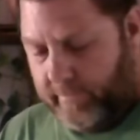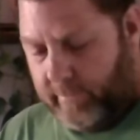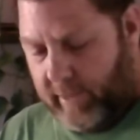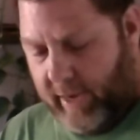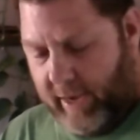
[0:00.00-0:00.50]

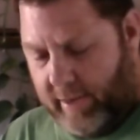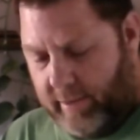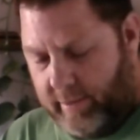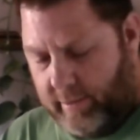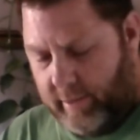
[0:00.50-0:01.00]
and
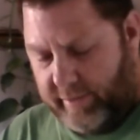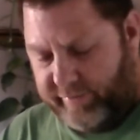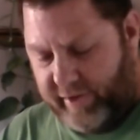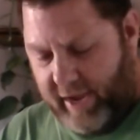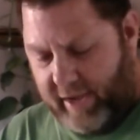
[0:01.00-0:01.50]
it
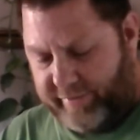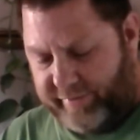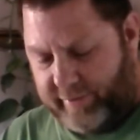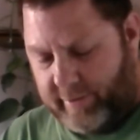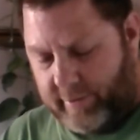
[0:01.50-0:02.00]

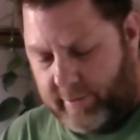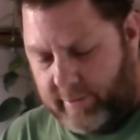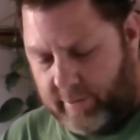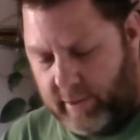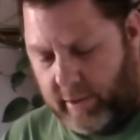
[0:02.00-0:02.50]
says
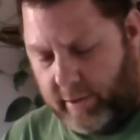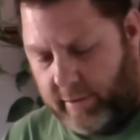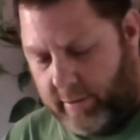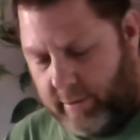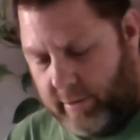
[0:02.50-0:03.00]

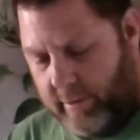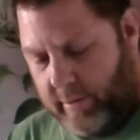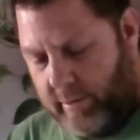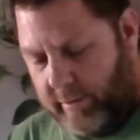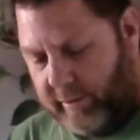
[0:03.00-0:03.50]
here
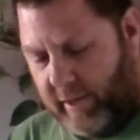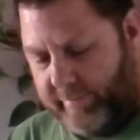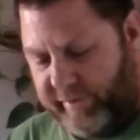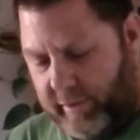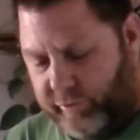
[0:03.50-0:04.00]
it
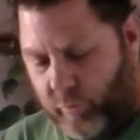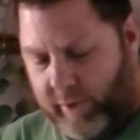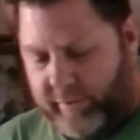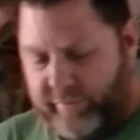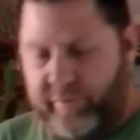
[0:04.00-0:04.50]
comes in
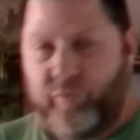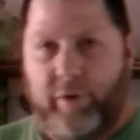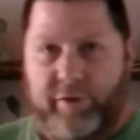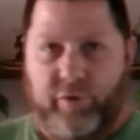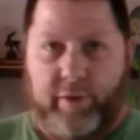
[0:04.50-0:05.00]
20 to
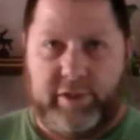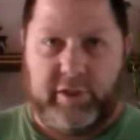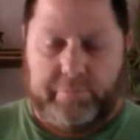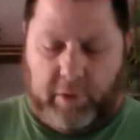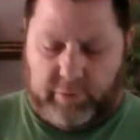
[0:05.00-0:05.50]
22 inches
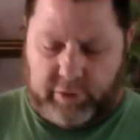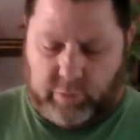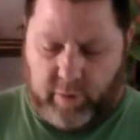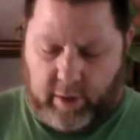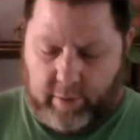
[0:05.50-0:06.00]
bolts as
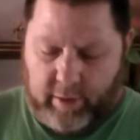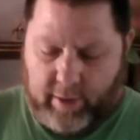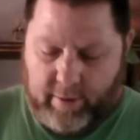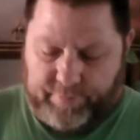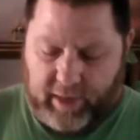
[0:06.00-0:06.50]
well,
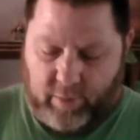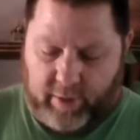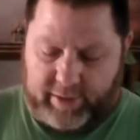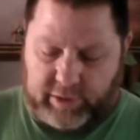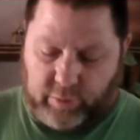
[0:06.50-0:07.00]
and it
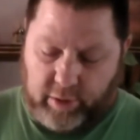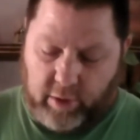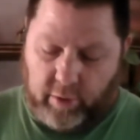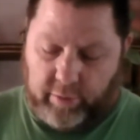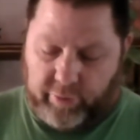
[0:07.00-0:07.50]
weighs
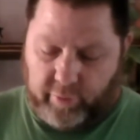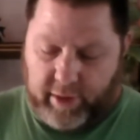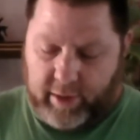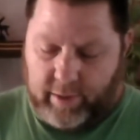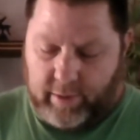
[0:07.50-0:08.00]
303